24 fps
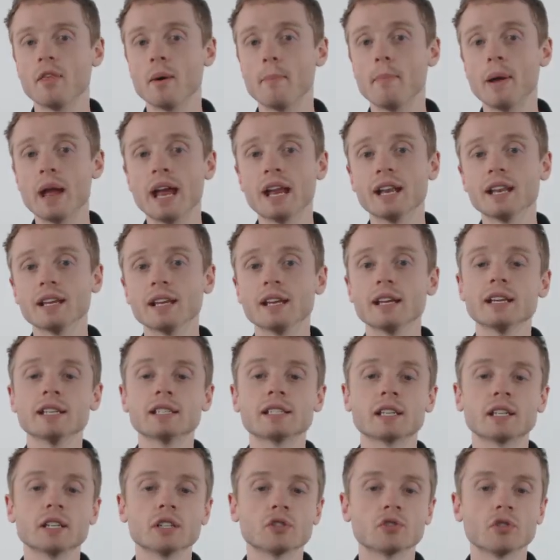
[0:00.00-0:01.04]
The Bandit
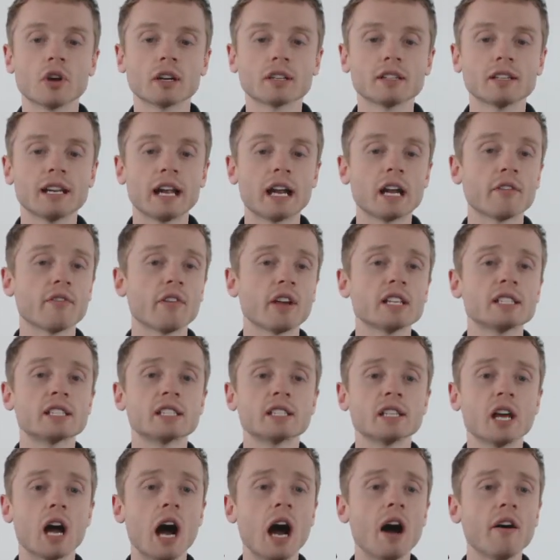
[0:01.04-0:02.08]
is constructed out of a
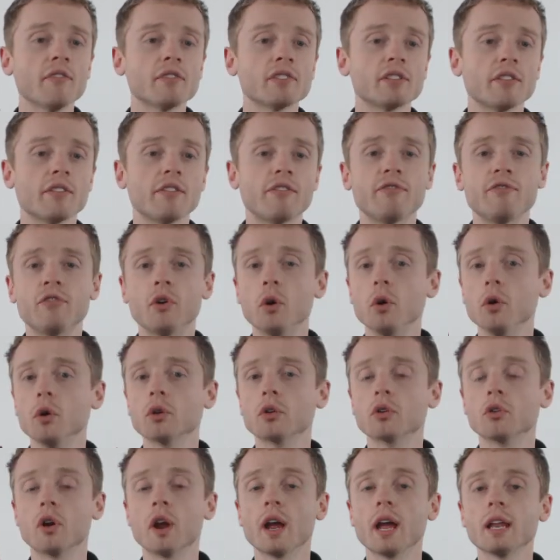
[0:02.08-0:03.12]
soft,
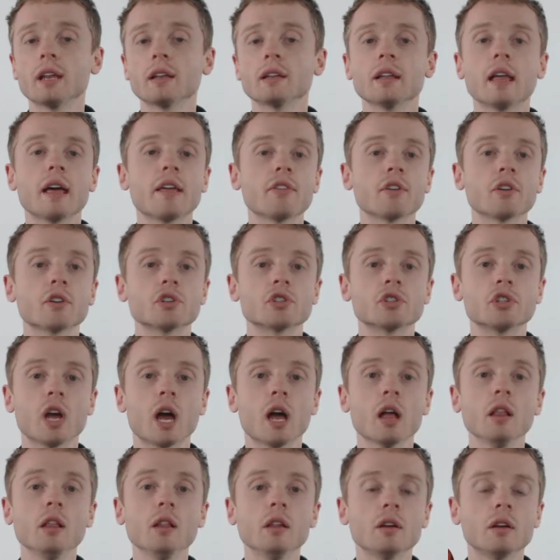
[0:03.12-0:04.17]
full-grain leather
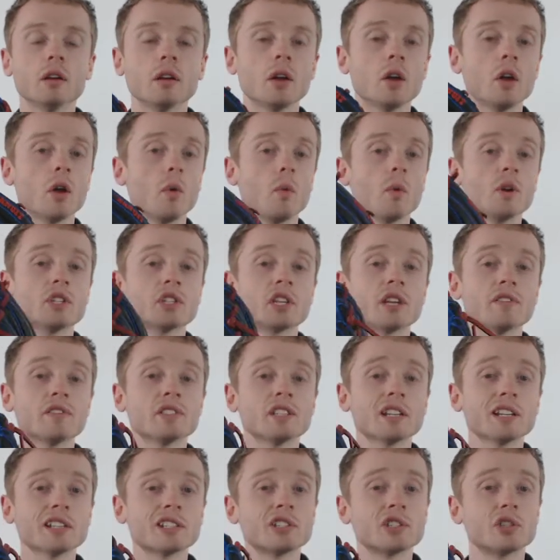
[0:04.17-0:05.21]
shell, which
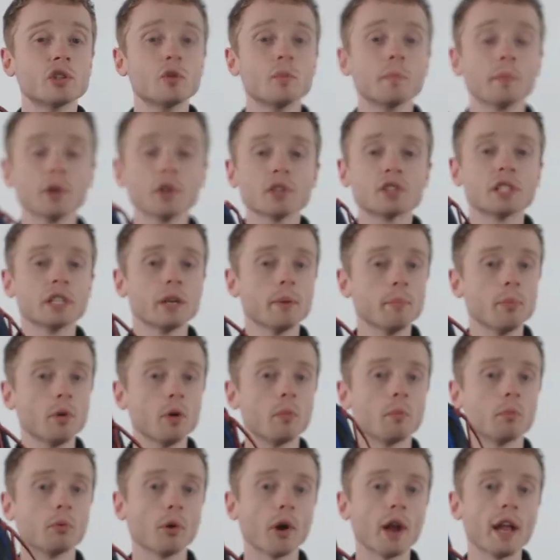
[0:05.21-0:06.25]
gives it a super
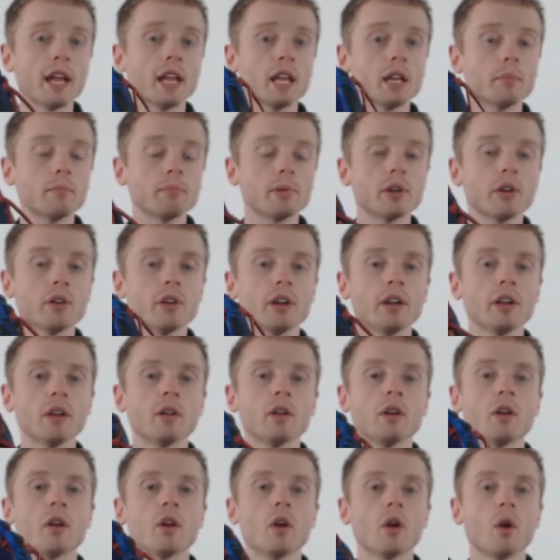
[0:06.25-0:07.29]
simple break-in
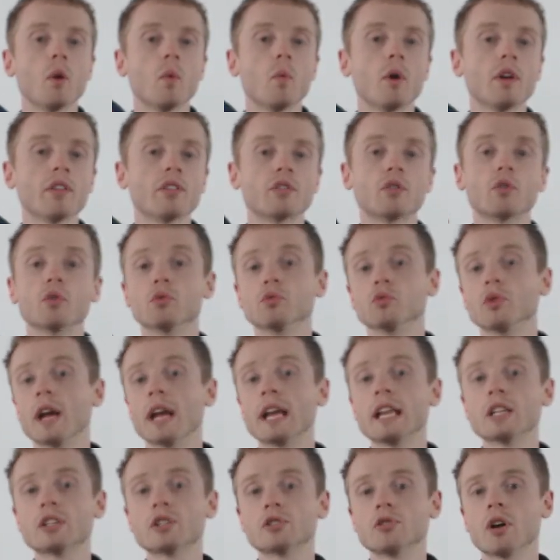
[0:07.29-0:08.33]
period with
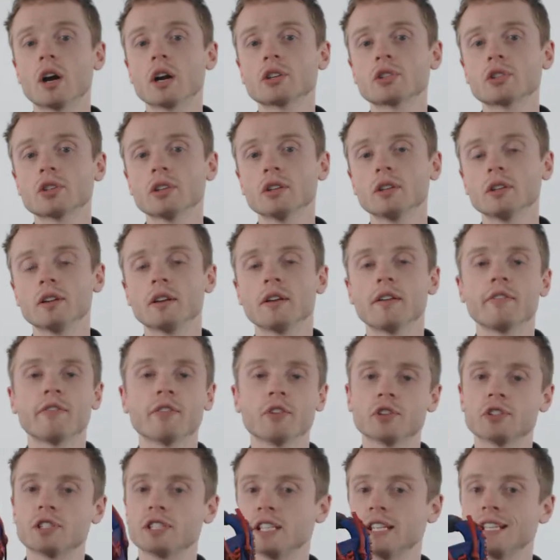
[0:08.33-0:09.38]
great structure
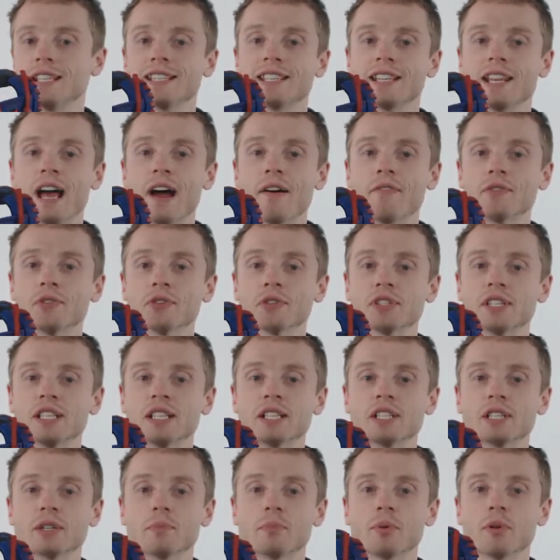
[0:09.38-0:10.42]
for season after
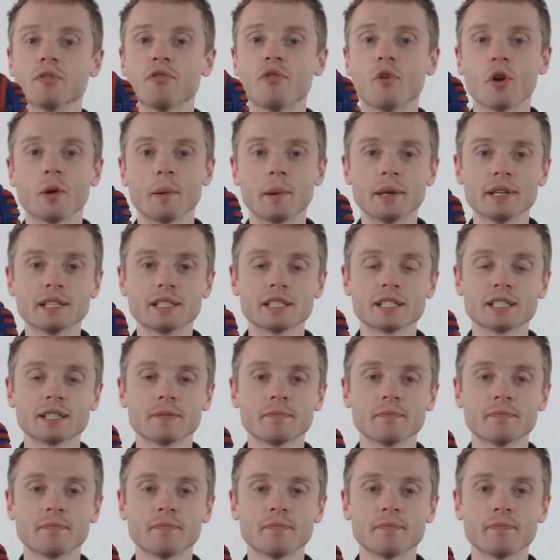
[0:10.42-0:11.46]
season performance.
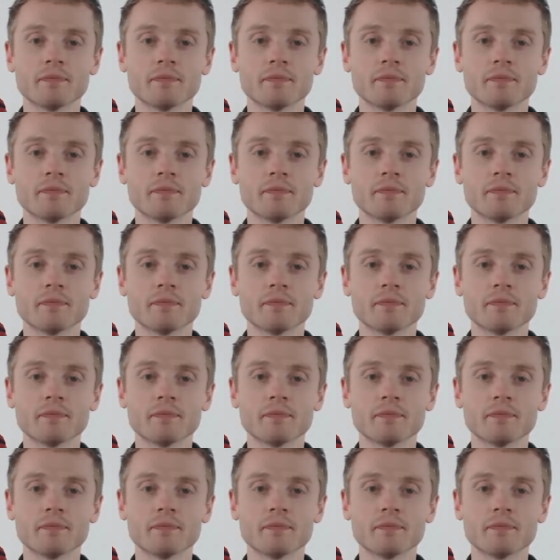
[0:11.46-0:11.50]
